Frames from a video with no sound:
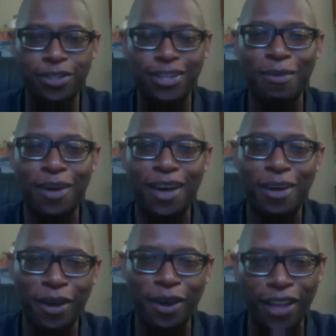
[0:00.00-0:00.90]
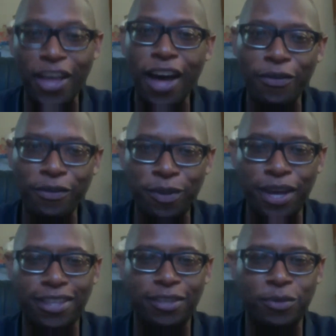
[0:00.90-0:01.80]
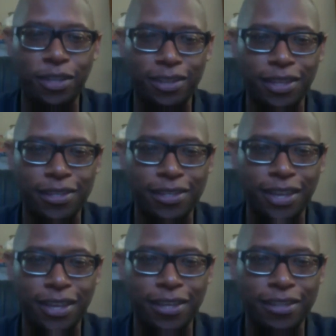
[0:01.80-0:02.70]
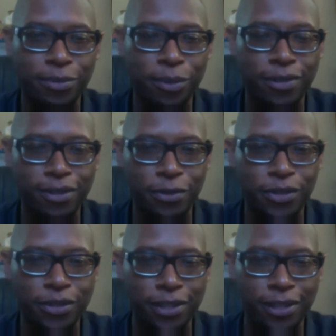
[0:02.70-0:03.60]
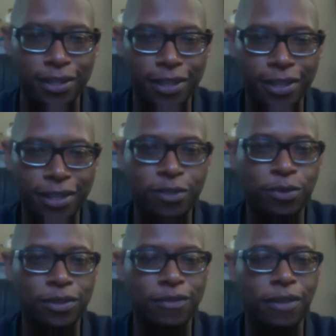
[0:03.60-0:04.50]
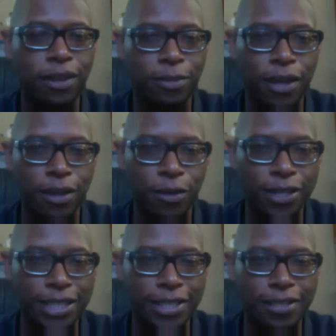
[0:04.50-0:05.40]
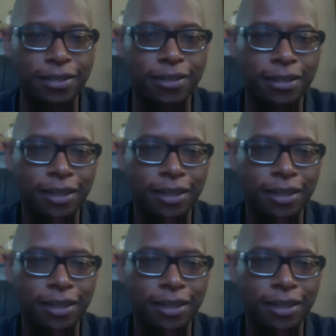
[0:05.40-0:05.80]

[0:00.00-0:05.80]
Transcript: talk about enough, but I think it's one of the things that, and especially in recent histories, they've talked about a great deal,